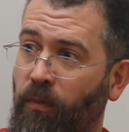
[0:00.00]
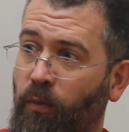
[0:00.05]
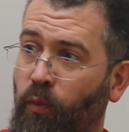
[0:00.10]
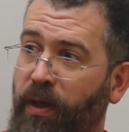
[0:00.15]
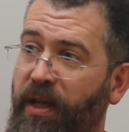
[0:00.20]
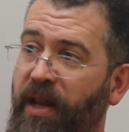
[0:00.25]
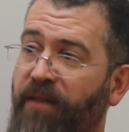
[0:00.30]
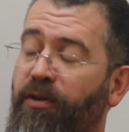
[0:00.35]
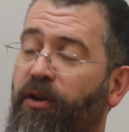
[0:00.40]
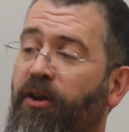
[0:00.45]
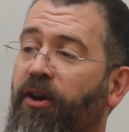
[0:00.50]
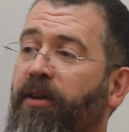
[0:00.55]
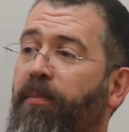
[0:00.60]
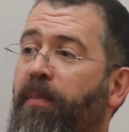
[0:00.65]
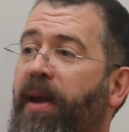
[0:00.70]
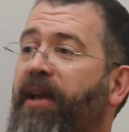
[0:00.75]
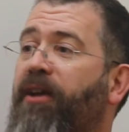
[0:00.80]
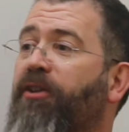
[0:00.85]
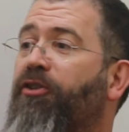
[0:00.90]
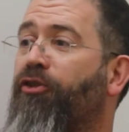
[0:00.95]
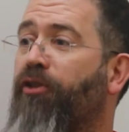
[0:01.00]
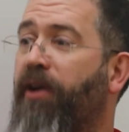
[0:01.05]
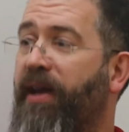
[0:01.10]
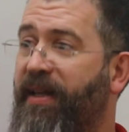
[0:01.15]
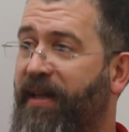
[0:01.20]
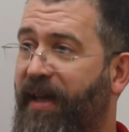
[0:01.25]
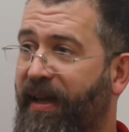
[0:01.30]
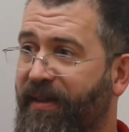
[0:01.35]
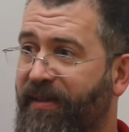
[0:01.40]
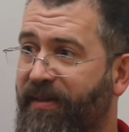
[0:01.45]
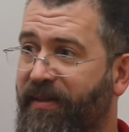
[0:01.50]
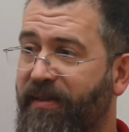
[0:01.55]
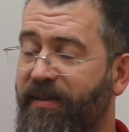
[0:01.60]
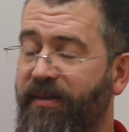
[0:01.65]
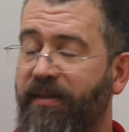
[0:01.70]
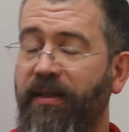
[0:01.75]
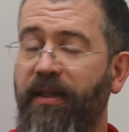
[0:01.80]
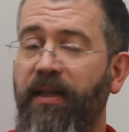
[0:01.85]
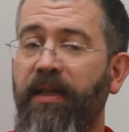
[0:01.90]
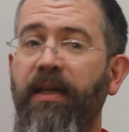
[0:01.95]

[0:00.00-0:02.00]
We're never going to make a trade exit.